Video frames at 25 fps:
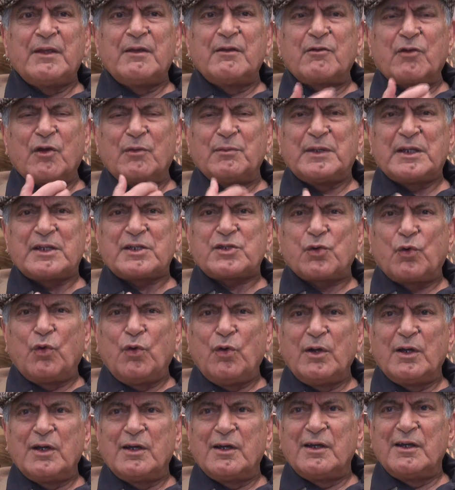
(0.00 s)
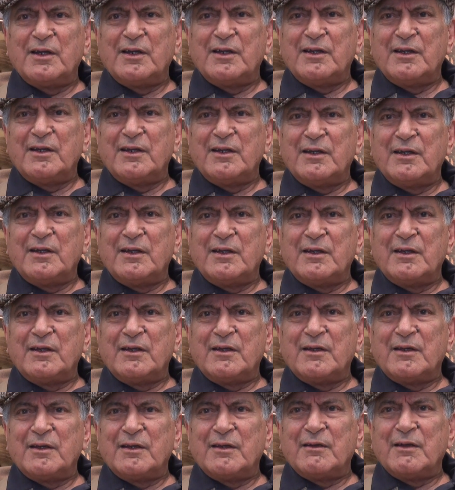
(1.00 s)
From their soul.
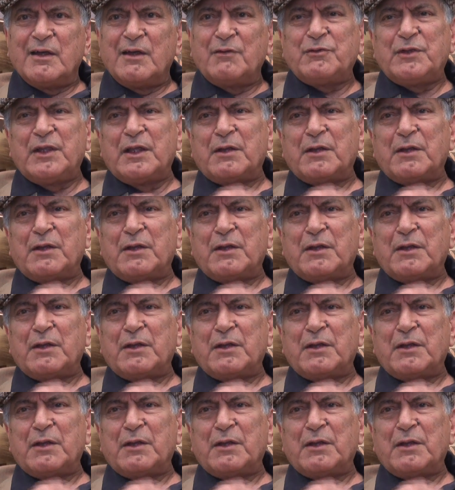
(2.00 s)
If